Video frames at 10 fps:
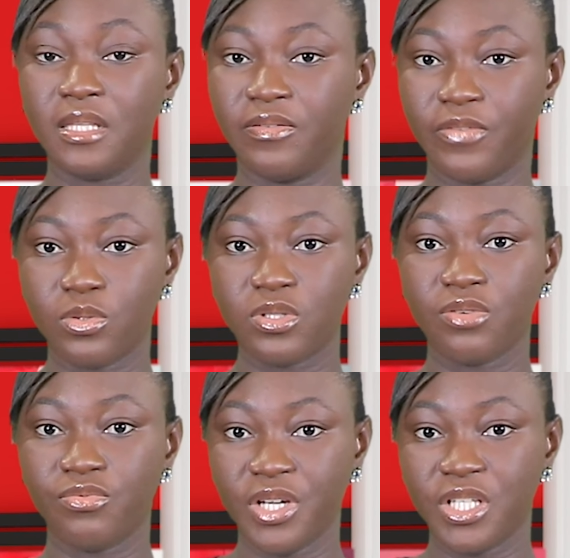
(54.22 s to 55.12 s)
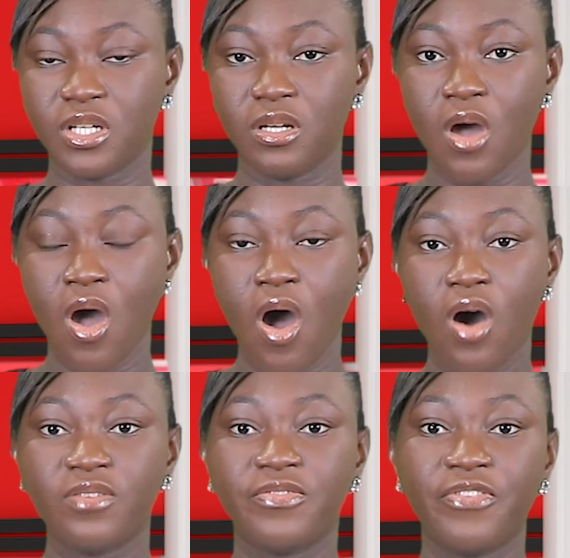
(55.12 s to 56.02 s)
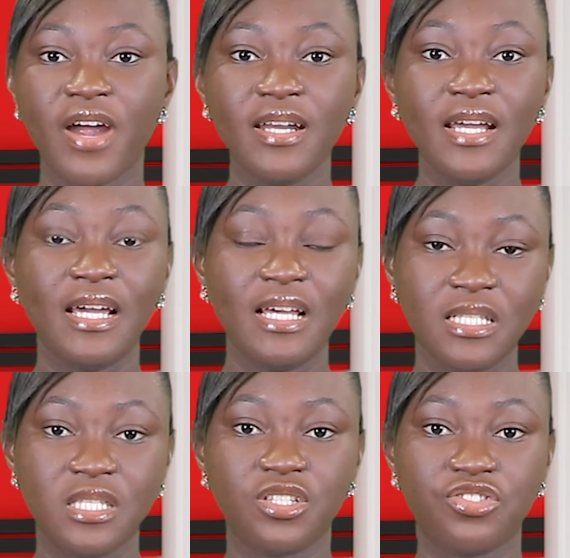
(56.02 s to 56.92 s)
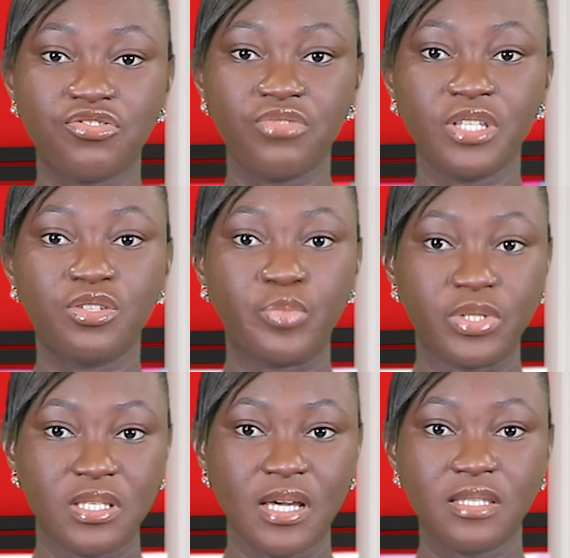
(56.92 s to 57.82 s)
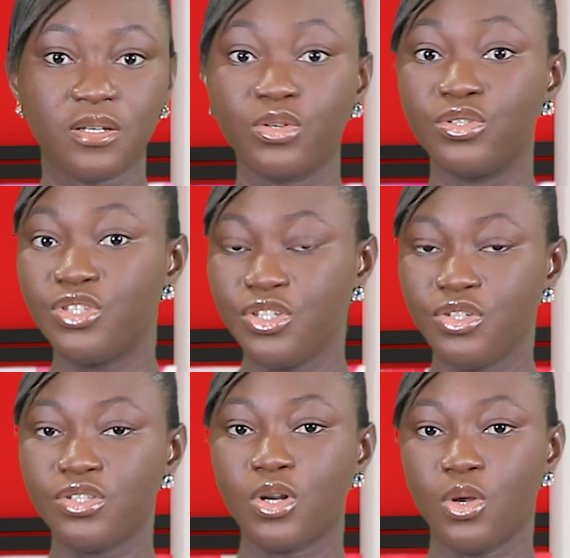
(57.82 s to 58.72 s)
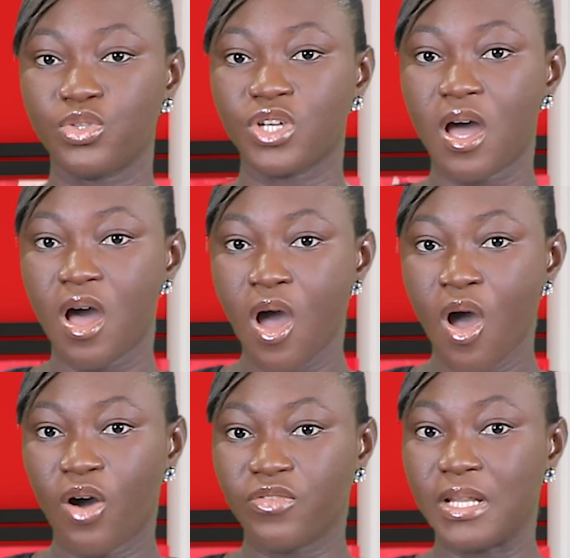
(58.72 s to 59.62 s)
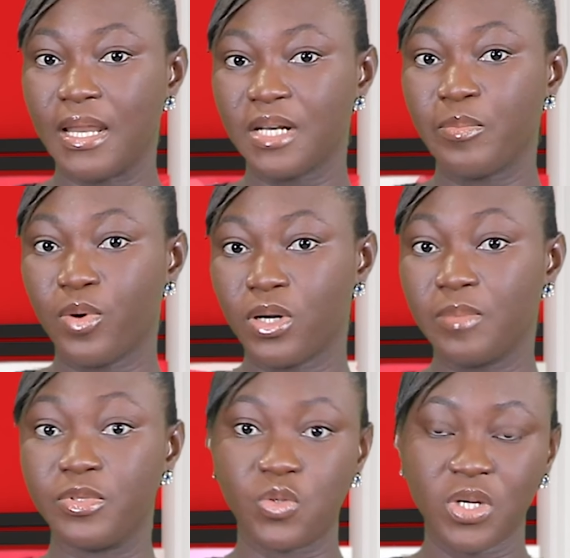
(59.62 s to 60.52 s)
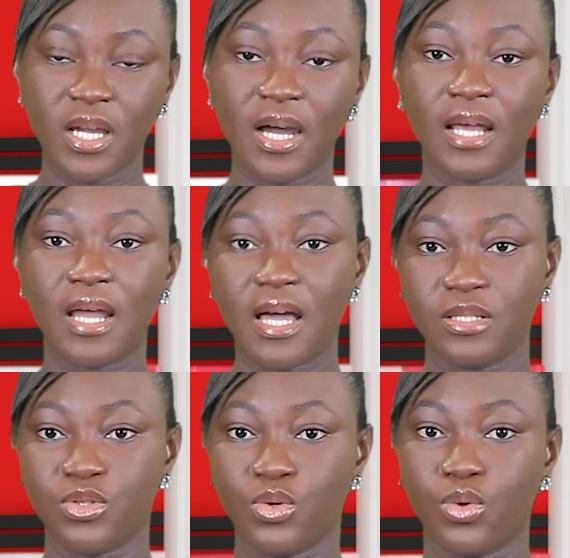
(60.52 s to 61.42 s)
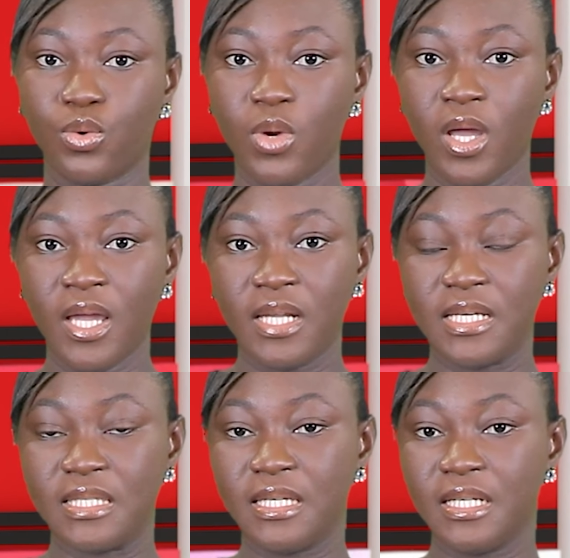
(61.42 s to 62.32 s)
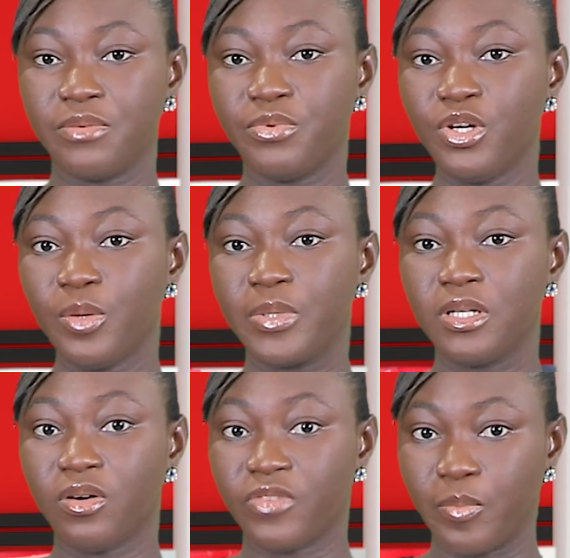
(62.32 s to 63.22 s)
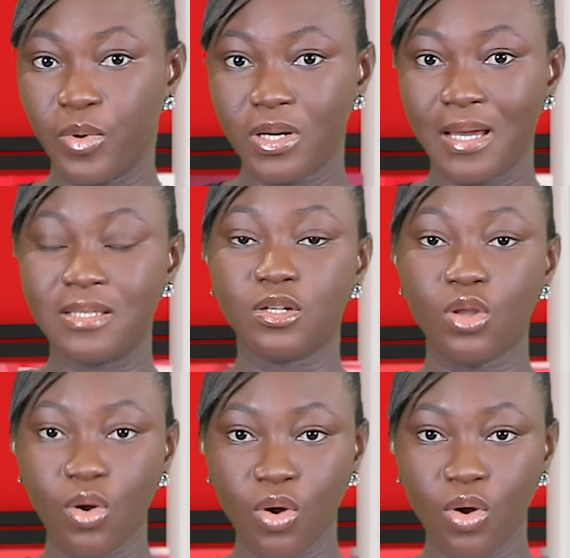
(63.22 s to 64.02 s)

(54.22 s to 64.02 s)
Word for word: in the Volta region on Friday hit the street to protest the continuous closure of the land border between Ghana and Togo. They say the reopening of the border is long